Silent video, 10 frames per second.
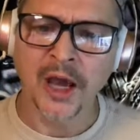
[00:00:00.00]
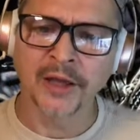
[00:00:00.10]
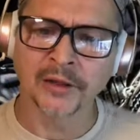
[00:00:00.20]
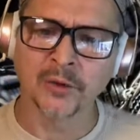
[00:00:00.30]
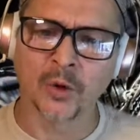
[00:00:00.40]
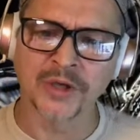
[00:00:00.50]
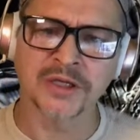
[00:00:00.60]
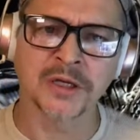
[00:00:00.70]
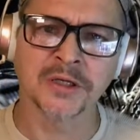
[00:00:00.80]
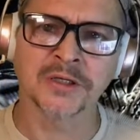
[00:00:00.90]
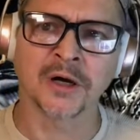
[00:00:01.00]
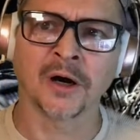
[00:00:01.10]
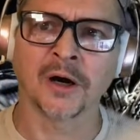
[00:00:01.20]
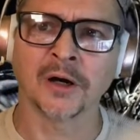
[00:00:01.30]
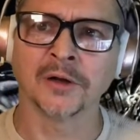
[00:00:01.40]
and he lost his
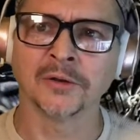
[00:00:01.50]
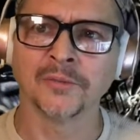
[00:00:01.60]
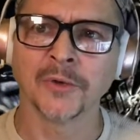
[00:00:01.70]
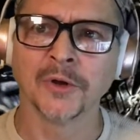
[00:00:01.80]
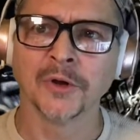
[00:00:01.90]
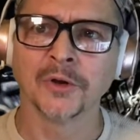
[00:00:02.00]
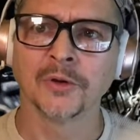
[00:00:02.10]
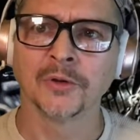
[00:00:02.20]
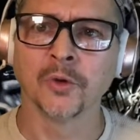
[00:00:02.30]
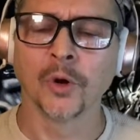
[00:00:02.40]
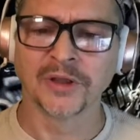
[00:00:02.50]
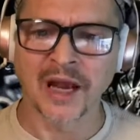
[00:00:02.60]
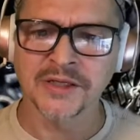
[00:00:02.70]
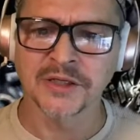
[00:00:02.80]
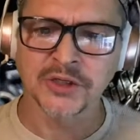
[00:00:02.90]
uh law
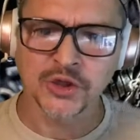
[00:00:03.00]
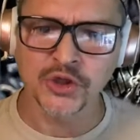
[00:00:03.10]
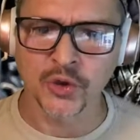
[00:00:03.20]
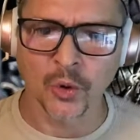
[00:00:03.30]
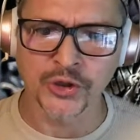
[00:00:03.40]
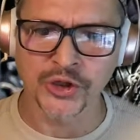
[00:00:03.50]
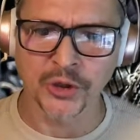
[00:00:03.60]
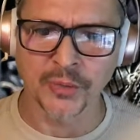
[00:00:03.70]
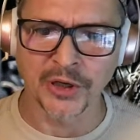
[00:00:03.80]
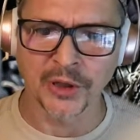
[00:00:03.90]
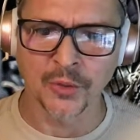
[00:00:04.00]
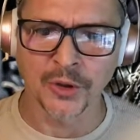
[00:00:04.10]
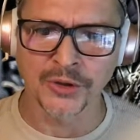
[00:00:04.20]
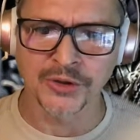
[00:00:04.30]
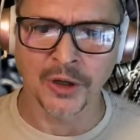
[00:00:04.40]
license in georgia but he
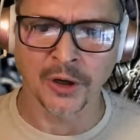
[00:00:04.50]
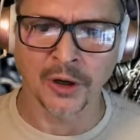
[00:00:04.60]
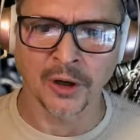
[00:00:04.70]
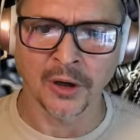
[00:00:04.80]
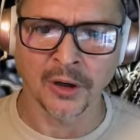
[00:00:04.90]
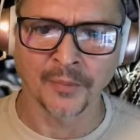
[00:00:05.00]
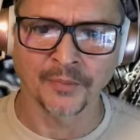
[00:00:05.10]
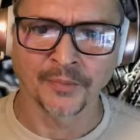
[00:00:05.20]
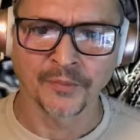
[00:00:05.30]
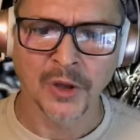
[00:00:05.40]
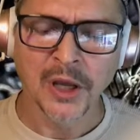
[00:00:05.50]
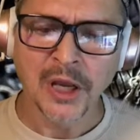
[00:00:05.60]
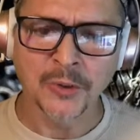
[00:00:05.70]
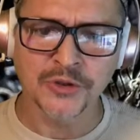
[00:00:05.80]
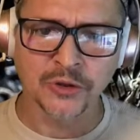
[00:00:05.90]
was um
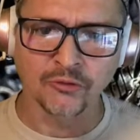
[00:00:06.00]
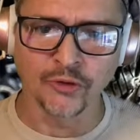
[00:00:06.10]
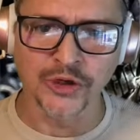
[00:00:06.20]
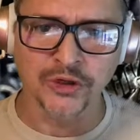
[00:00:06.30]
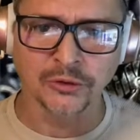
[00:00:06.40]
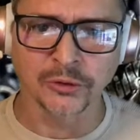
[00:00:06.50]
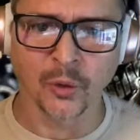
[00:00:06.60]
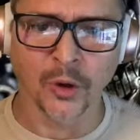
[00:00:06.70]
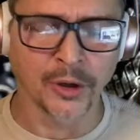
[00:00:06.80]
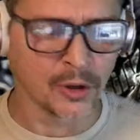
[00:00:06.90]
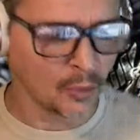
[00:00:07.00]
he was the original lawyer.